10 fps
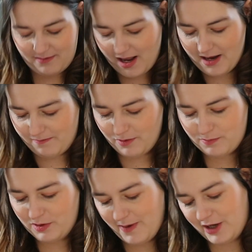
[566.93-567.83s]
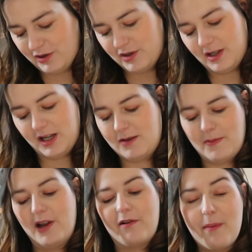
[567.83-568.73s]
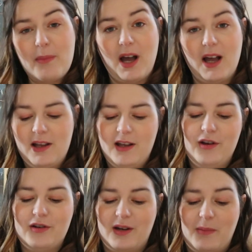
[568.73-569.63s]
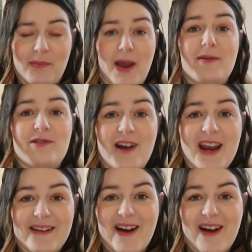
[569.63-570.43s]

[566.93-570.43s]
like, what's more special than something knitted by your grandma, who's going to be the baby's great